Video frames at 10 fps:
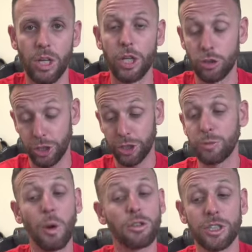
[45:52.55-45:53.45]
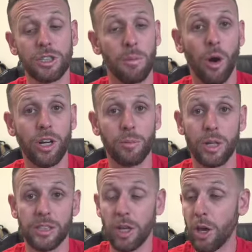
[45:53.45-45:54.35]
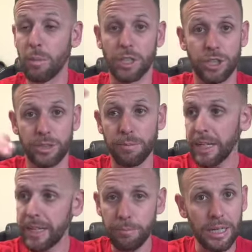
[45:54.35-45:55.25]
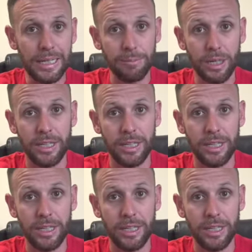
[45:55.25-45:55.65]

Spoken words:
So she just posted it to Marketplace, but it's just bling, bling, bling.